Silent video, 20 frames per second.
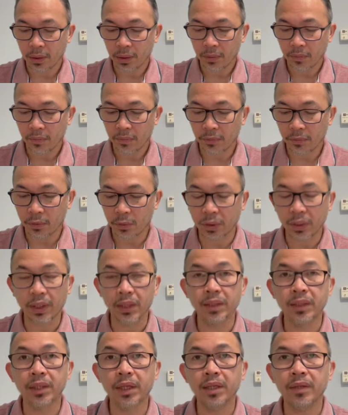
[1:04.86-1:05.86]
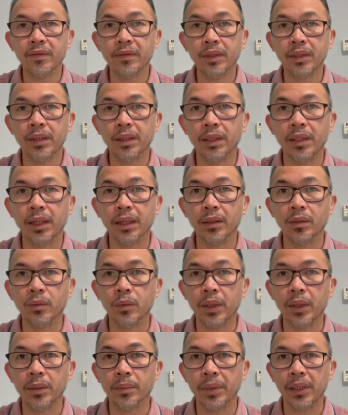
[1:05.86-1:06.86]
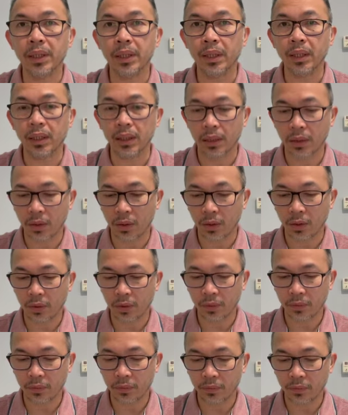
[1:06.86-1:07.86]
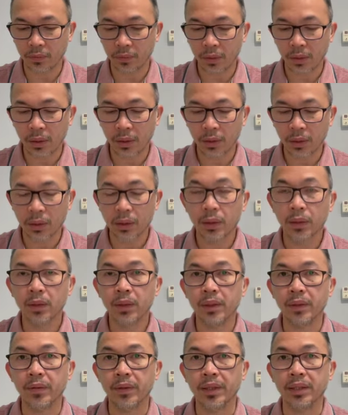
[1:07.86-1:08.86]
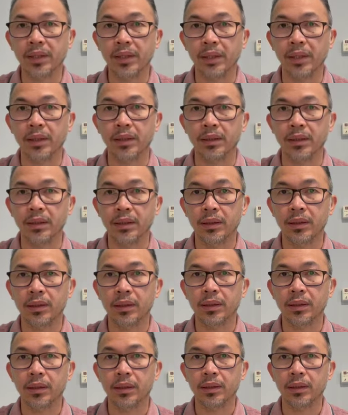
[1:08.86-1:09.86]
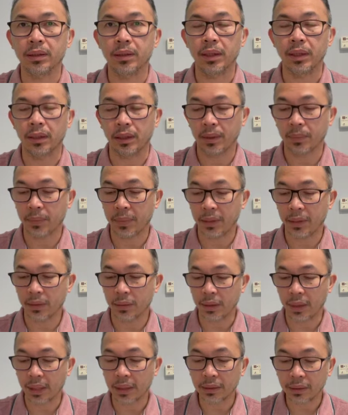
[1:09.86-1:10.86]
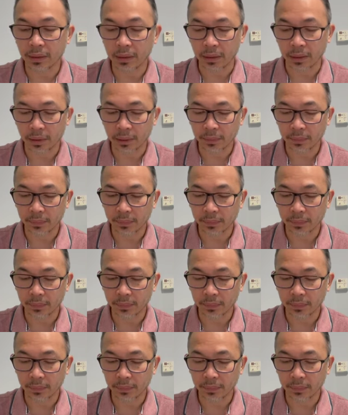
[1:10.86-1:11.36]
for the safety and well-being of the residents. That can be your answer.